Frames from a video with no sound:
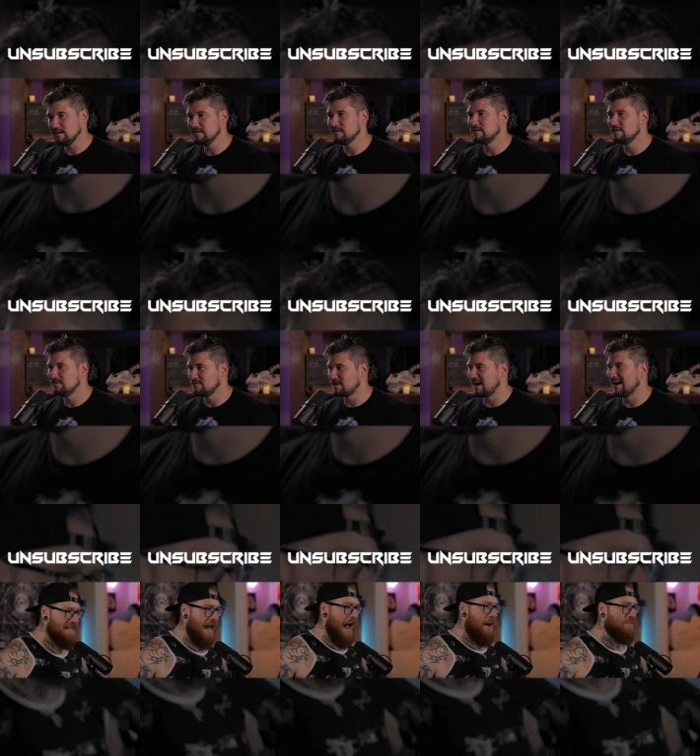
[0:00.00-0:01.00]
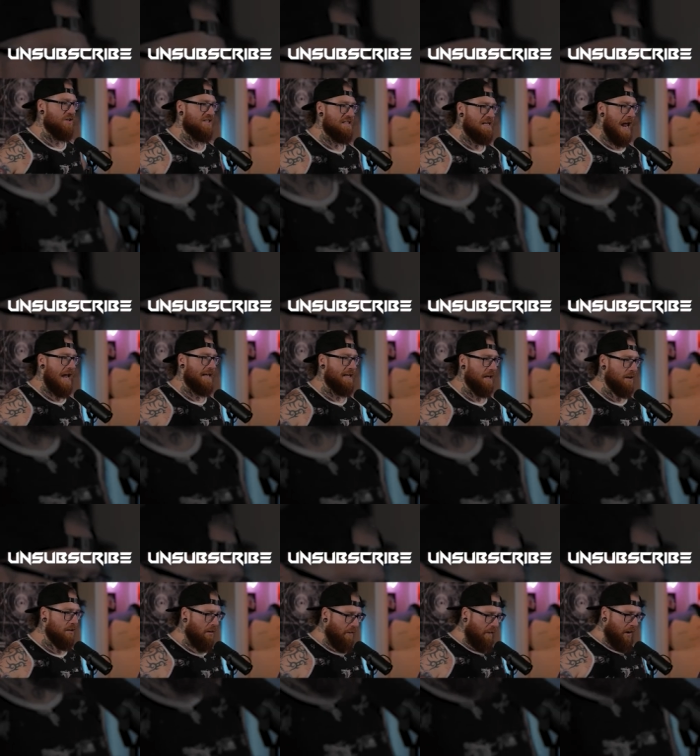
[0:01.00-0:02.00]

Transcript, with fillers: In the mirror, like, na- I'm just naked